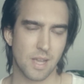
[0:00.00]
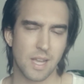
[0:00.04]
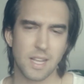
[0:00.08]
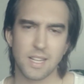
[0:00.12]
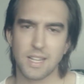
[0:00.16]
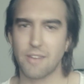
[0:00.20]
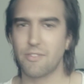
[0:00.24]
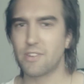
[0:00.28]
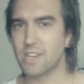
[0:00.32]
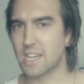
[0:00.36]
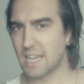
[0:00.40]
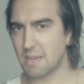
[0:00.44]

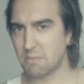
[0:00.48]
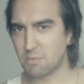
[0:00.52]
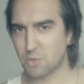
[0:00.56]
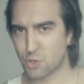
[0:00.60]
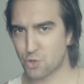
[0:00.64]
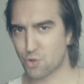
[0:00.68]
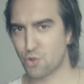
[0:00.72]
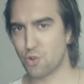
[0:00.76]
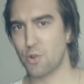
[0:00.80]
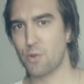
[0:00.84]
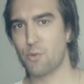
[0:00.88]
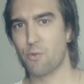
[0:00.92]
never keep the
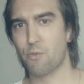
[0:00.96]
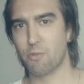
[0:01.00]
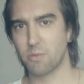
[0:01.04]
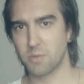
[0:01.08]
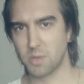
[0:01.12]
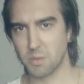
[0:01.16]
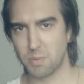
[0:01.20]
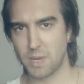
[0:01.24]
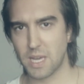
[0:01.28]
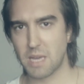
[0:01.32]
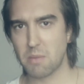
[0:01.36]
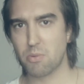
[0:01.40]
truth from
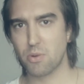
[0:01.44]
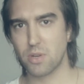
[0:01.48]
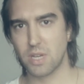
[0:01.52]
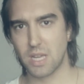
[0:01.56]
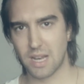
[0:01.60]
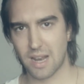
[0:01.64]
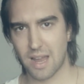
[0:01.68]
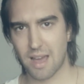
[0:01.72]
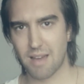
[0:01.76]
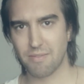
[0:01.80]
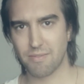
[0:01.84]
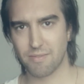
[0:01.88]
the people you
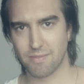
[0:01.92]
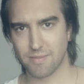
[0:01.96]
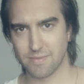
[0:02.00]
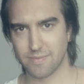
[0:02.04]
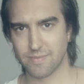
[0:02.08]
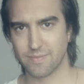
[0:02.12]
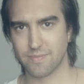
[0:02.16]
love.